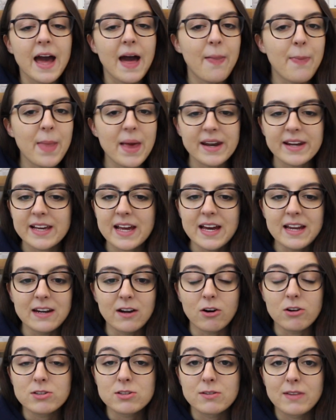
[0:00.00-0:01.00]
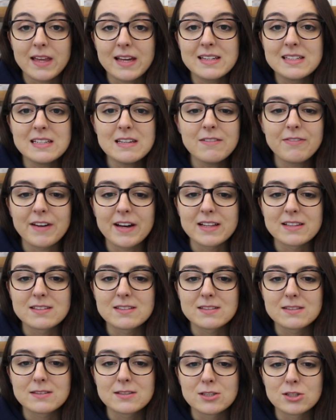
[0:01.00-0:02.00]
And then again, also that
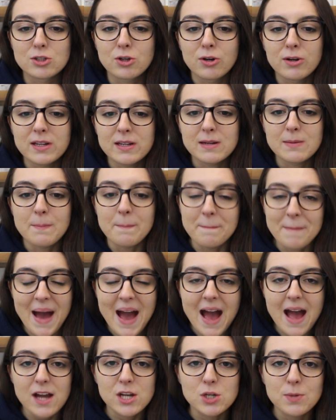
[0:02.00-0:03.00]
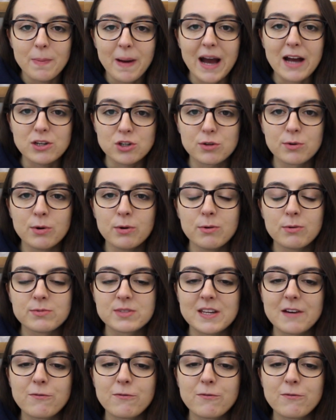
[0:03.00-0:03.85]
defense just couldn't match Patrick Mahomes.